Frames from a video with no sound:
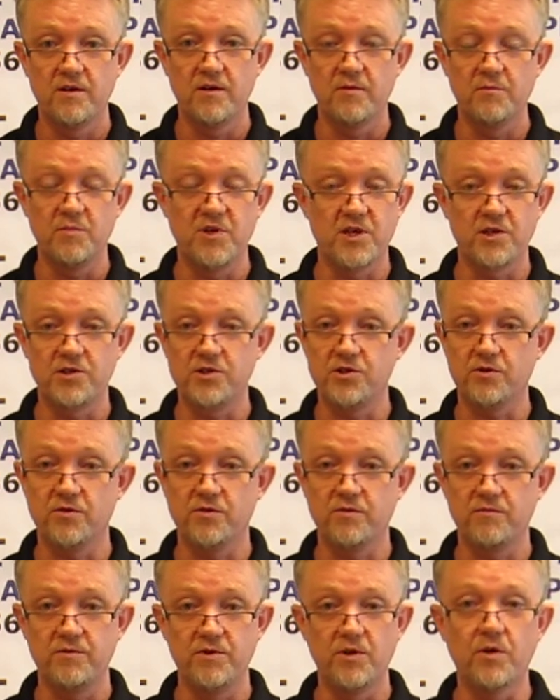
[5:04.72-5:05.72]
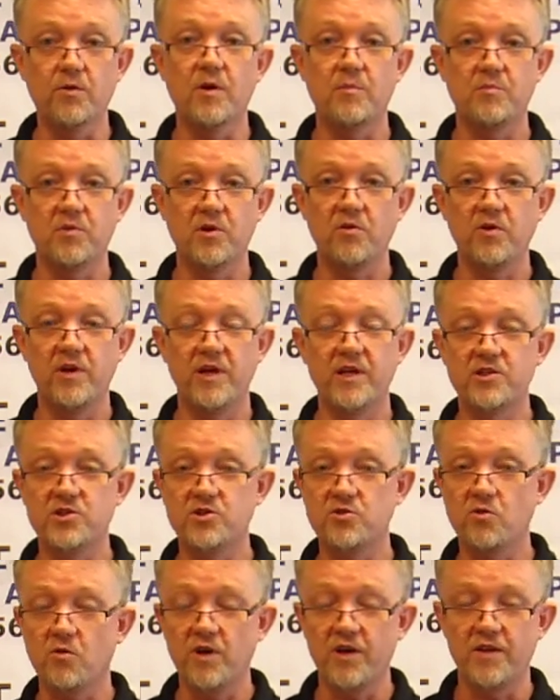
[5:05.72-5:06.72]
because you're uploading and
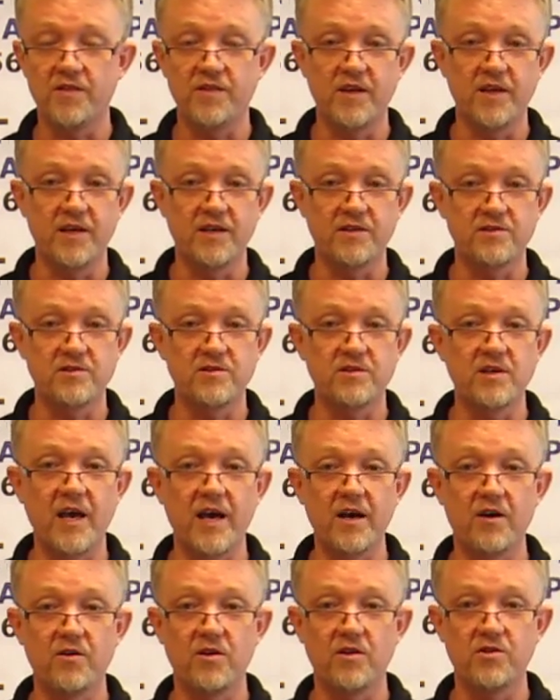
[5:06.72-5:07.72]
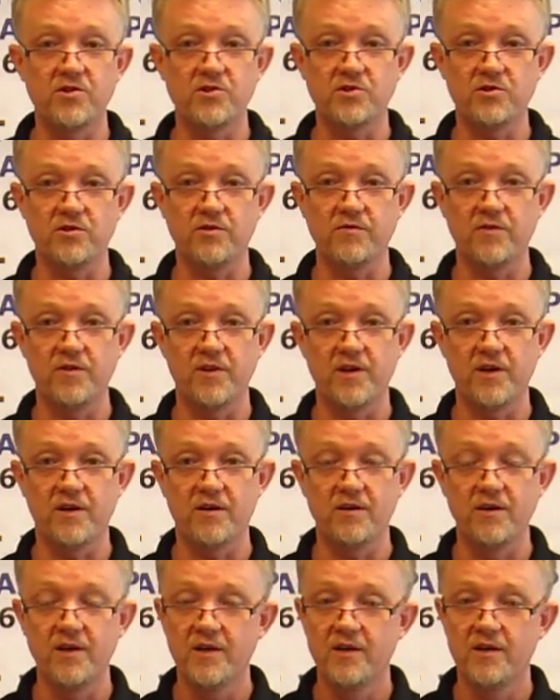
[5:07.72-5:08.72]
storing things out on the server there.
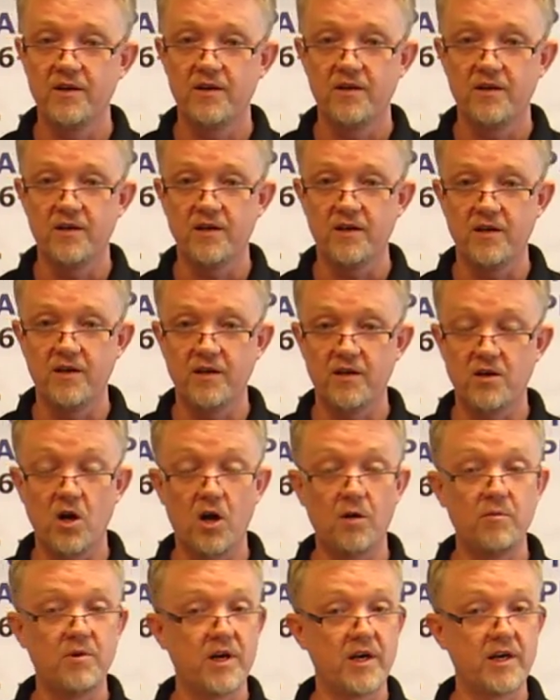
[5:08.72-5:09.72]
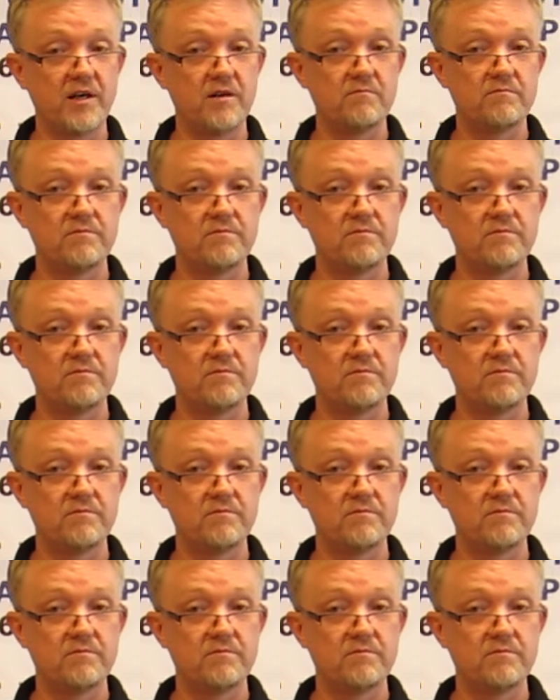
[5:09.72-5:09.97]
Carbonite,